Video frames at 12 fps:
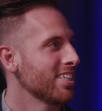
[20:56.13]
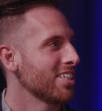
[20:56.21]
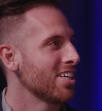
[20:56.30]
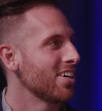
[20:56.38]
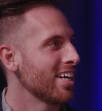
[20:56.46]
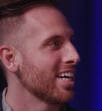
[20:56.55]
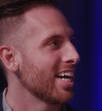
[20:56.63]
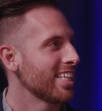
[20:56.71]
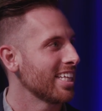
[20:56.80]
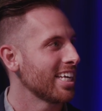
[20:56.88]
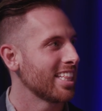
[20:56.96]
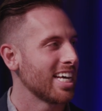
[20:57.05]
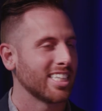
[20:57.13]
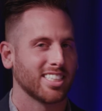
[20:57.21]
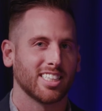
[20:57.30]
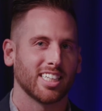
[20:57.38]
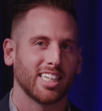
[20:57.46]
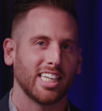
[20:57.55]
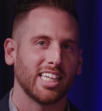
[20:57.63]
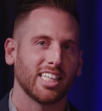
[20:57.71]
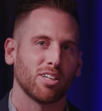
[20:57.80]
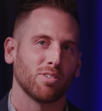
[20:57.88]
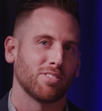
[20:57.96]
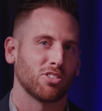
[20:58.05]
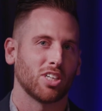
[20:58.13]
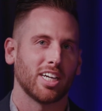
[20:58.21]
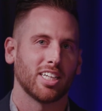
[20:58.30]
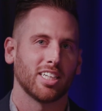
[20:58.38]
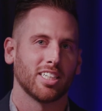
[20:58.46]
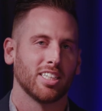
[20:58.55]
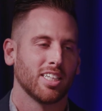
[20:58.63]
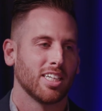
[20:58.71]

You know, I think that's the key that we've tried to